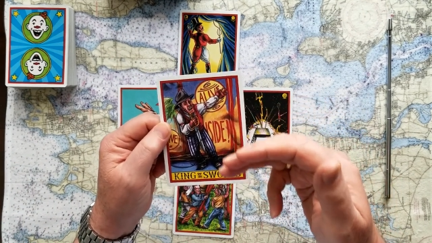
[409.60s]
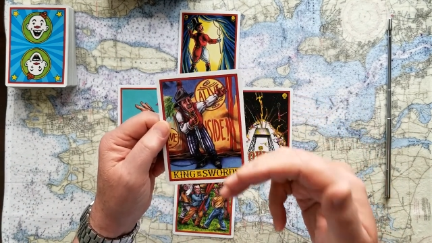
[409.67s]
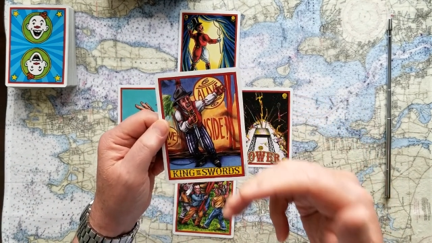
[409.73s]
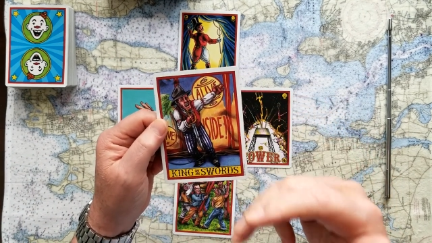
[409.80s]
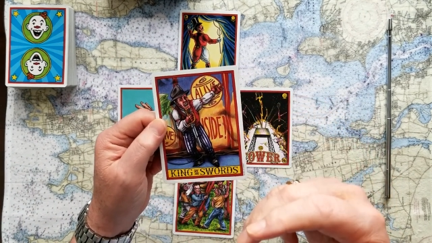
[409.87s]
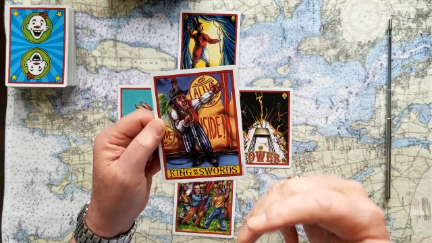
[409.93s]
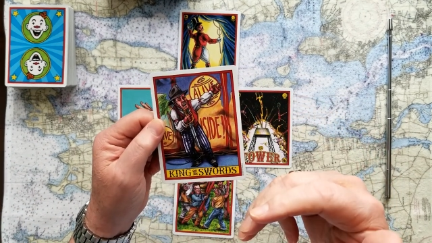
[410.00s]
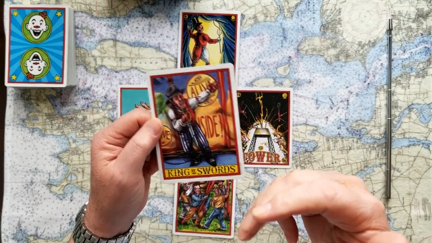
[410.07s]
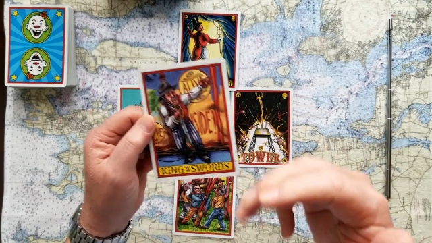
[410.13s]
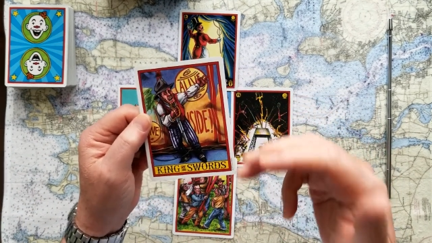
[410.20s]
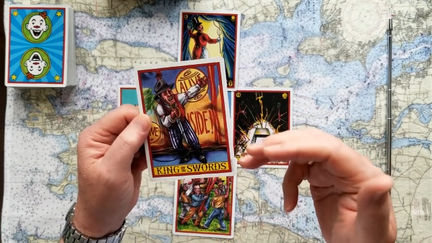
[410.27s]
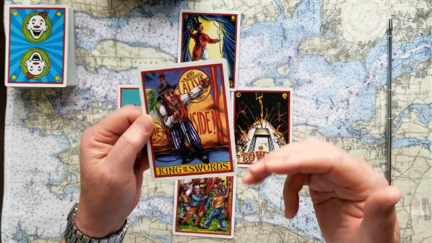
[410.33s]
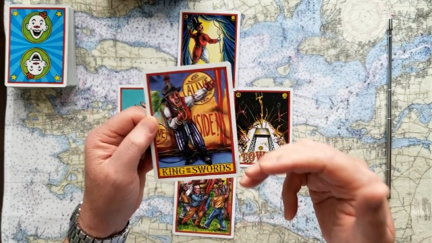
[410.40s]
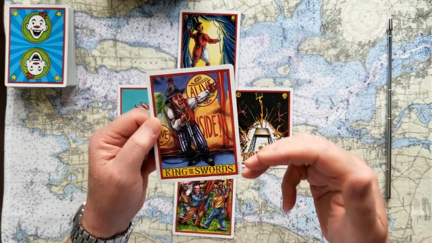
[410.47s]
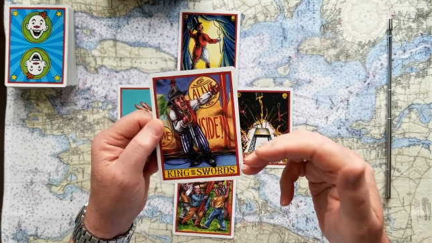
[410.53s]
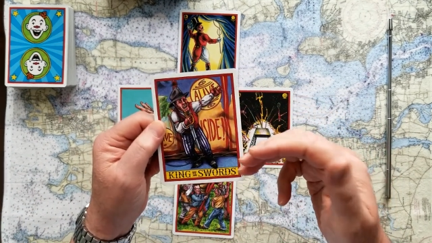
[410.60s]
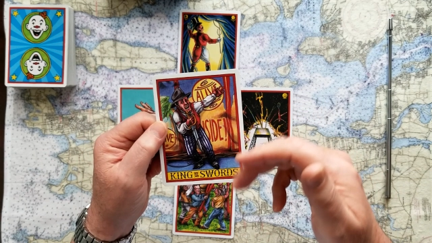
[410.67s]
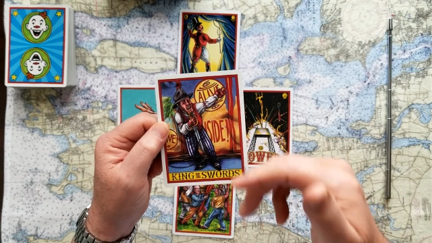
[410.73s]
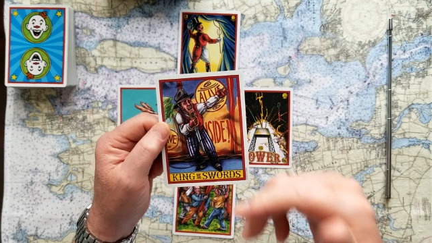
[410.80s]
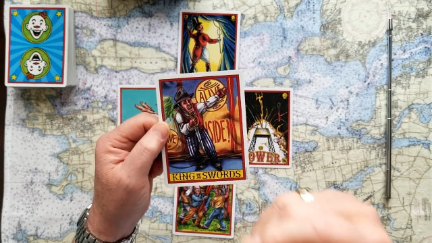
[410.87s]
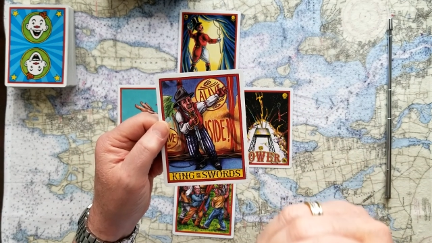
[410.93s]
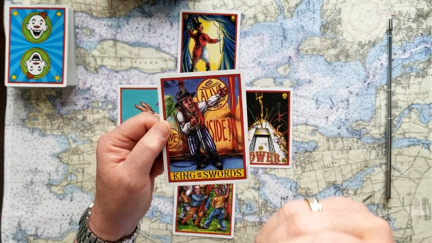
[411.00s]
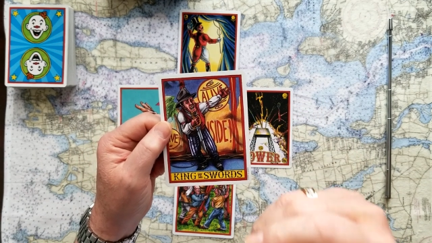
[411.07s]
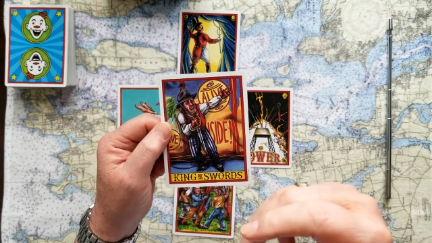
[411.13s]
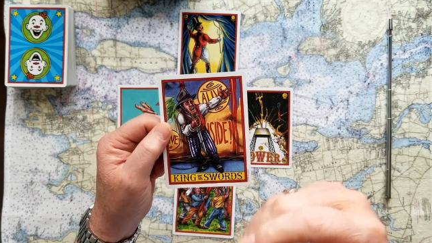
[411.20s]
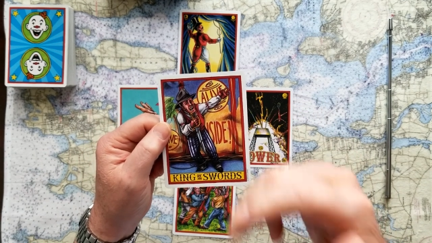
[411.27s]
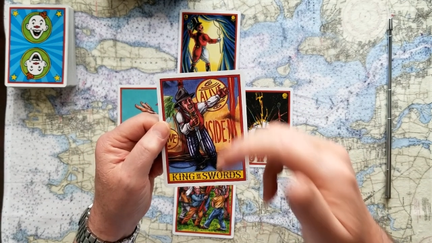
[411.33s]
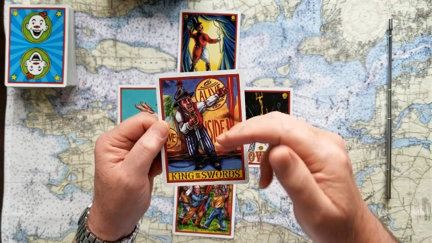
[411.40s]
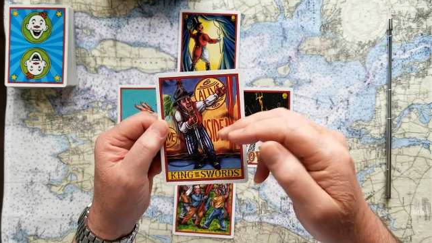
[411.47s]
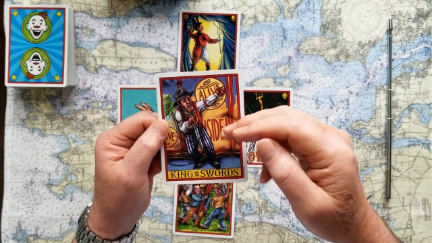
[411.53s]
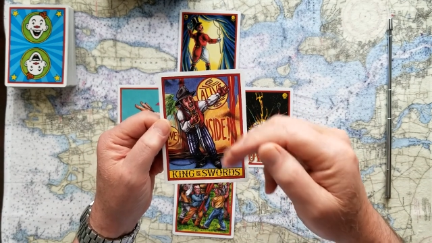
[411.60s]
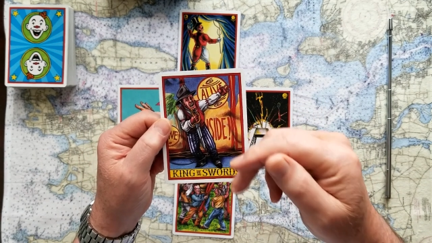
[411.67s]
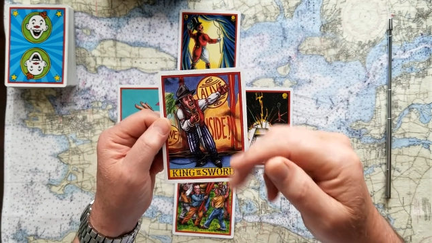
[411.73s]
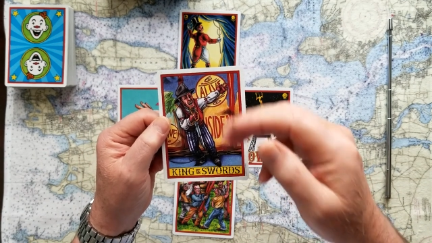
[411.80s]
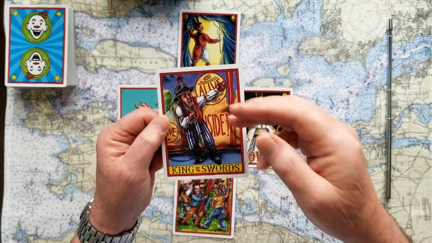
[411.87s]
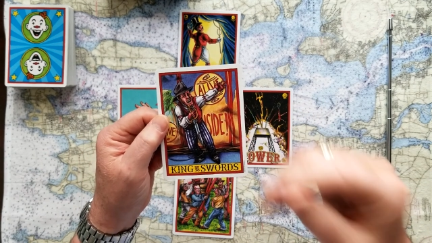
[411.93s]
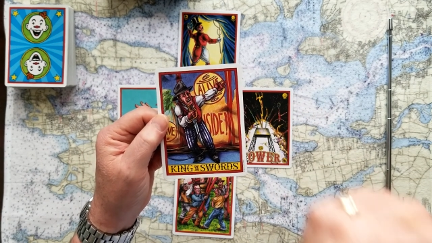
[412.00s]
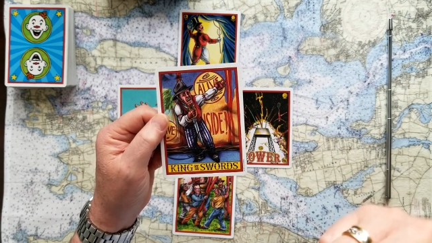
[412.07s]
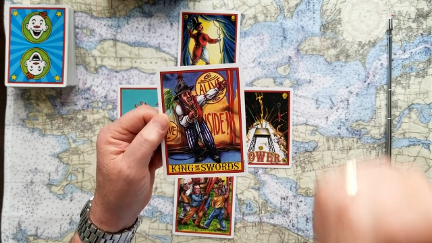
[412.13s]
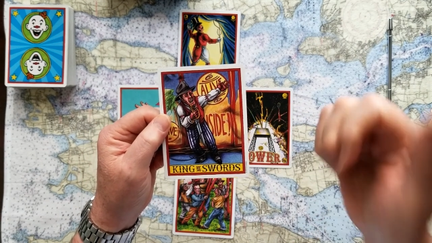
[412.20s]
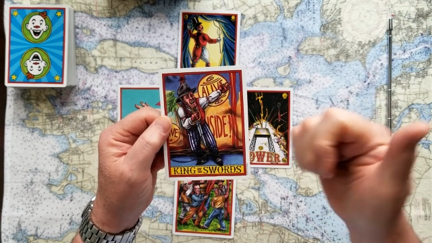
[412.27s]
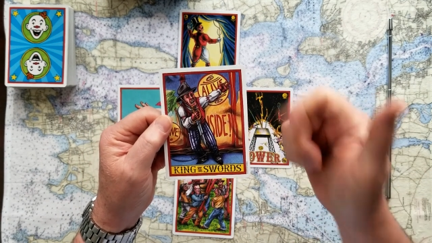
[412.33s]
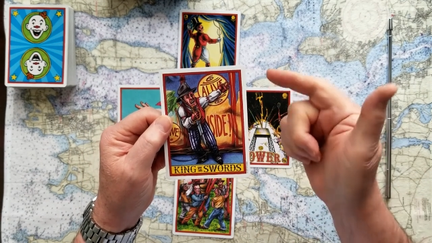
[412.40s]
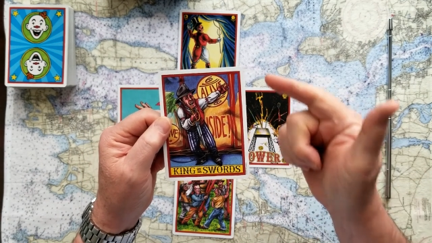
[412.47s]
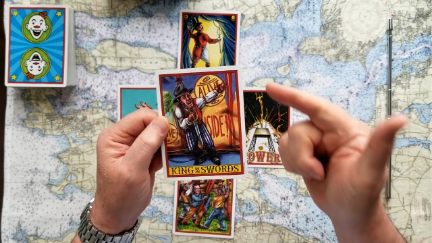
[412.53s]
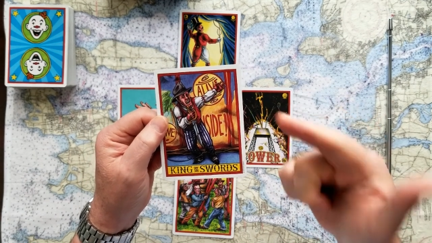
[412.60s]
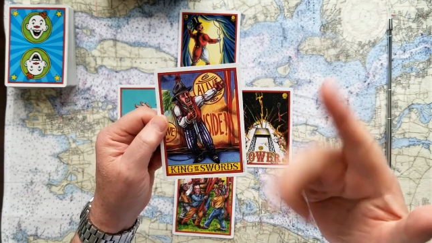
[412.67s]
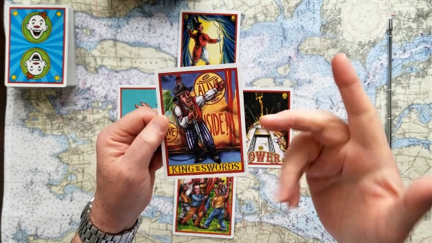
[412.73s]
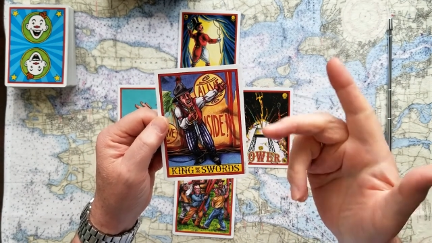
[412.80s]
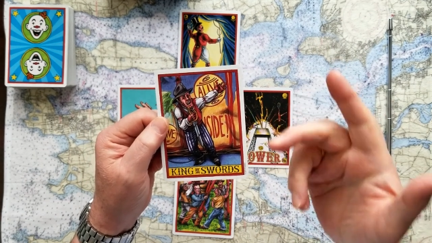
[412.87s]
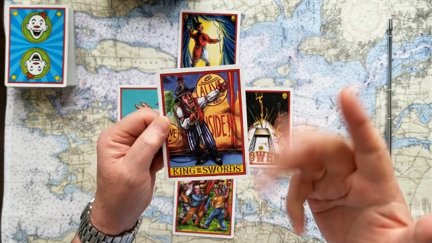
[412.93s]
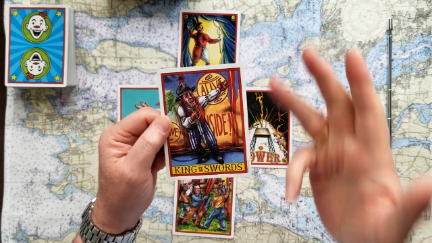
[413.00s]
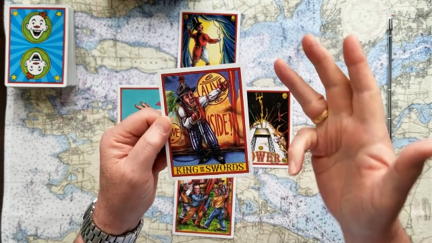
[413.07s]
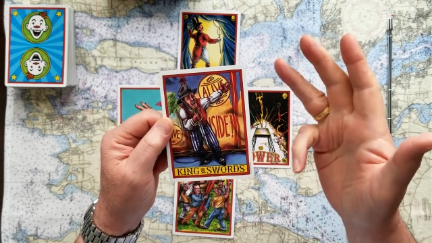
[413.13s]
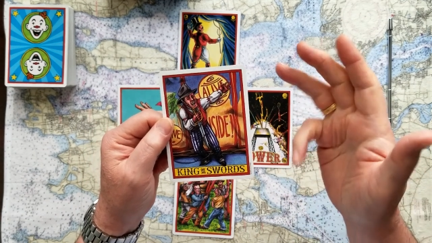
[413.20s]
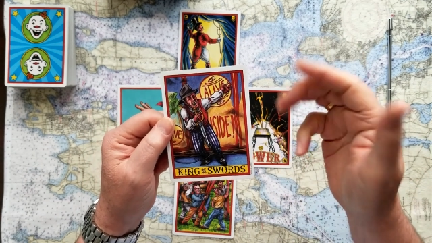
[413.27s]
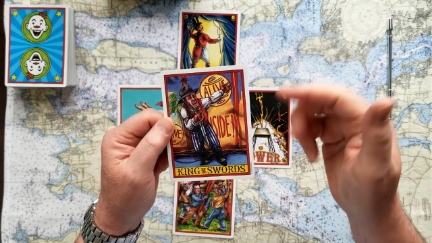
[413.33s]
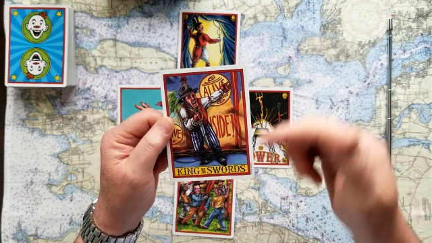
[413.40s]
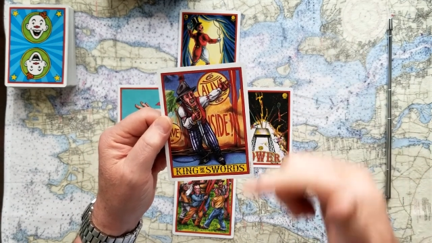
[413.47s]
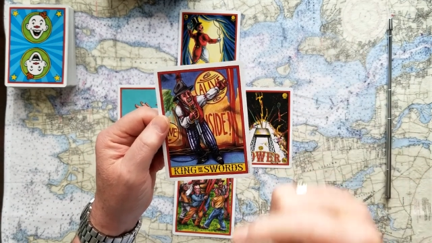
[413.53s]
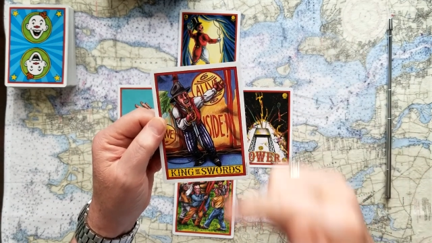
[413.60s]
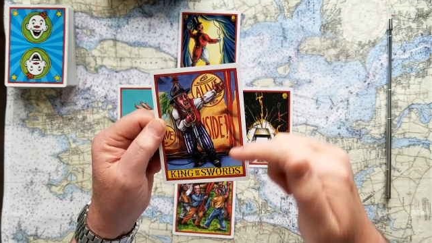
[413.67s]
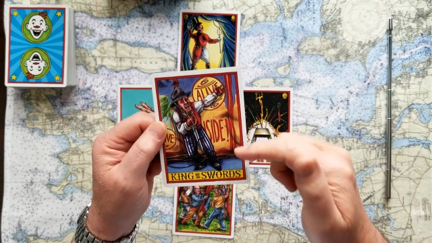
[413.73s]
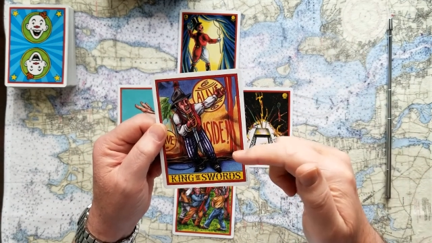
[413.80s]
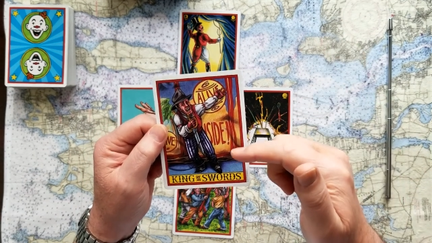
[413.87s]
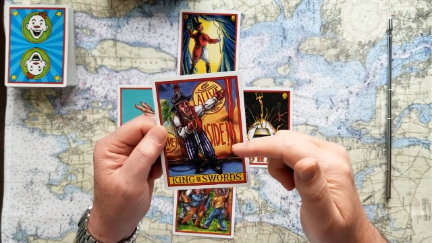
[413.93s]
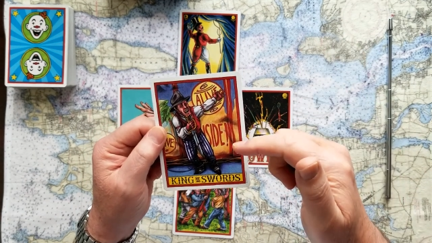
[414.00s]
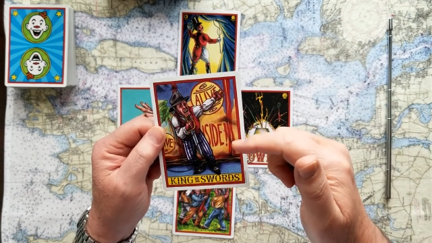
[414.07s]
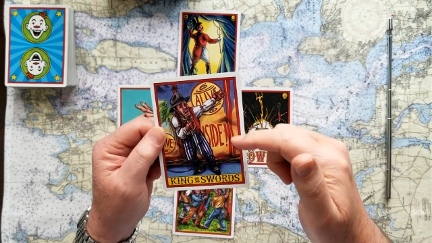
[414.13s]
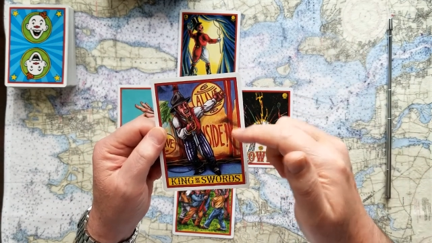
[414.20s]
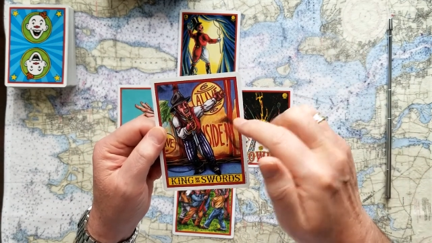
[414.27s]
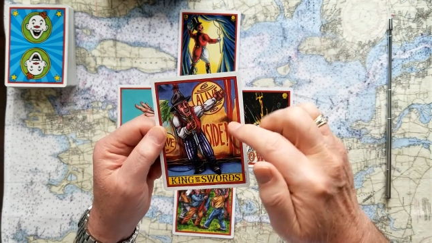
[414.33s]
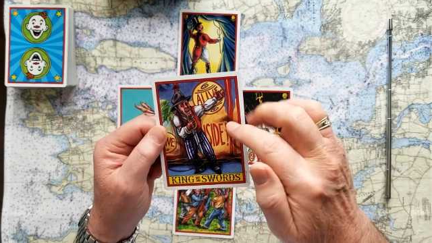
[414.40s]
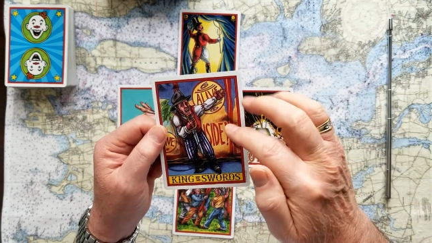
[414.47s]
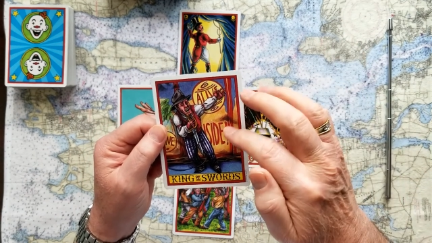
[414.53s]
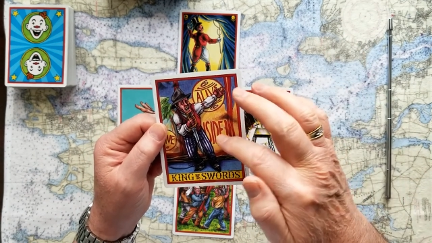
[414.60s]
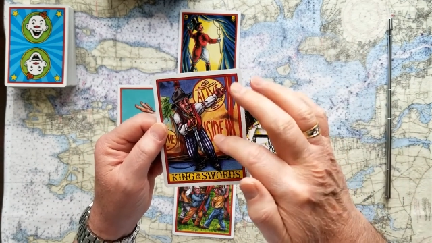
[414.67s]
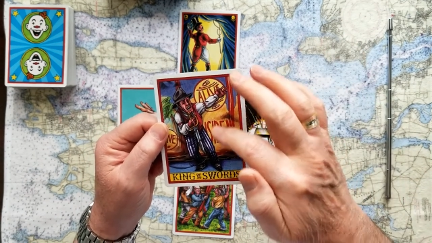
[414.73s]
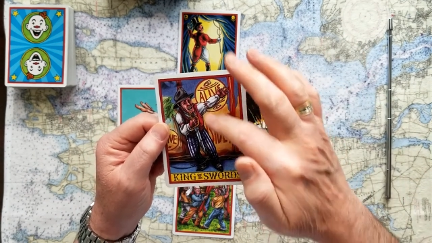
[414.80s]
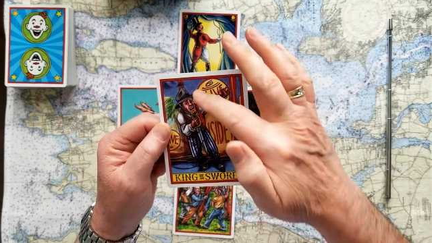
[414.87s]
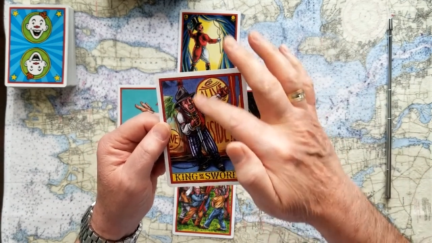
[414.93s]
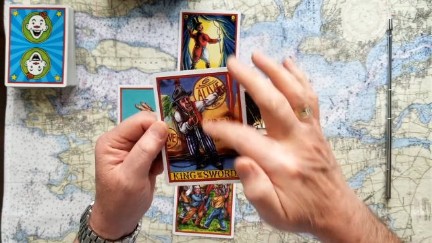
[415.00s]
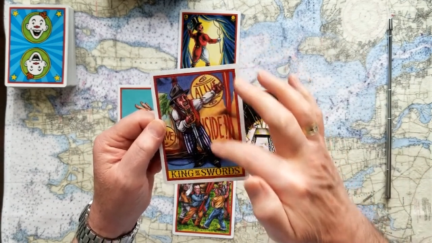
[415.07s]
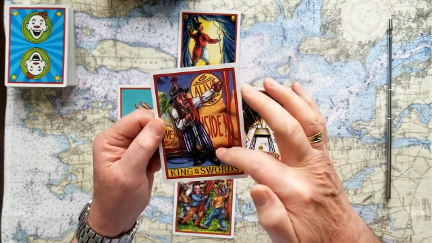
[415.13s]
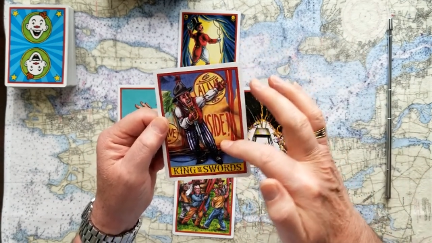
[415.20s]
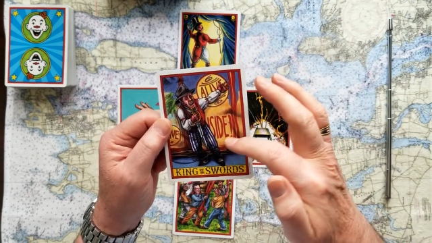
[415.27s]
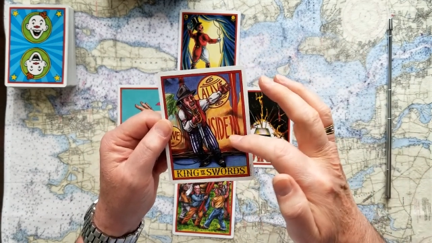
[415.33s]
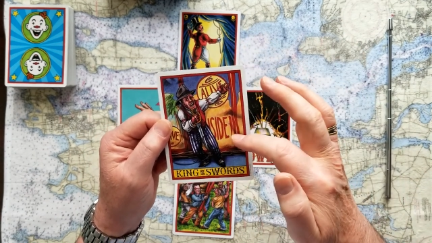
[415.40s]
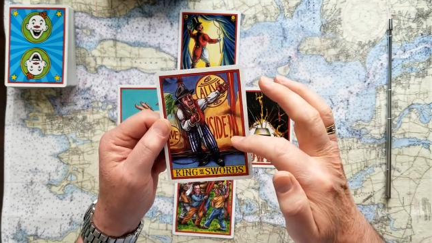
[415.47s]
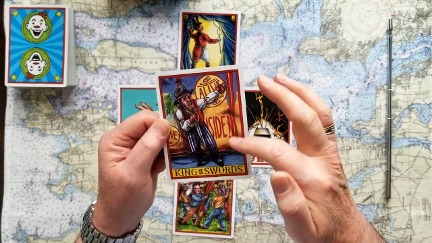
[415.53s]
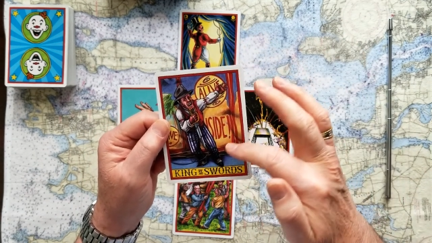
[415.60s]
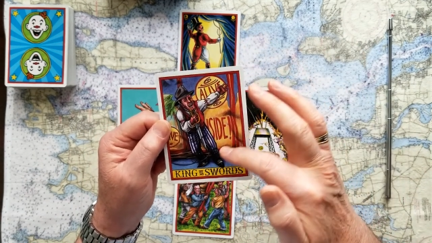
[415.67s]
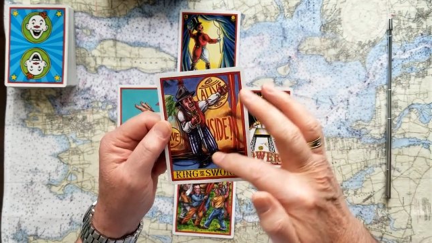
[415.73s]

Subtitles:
Nobody's mouth can be seen.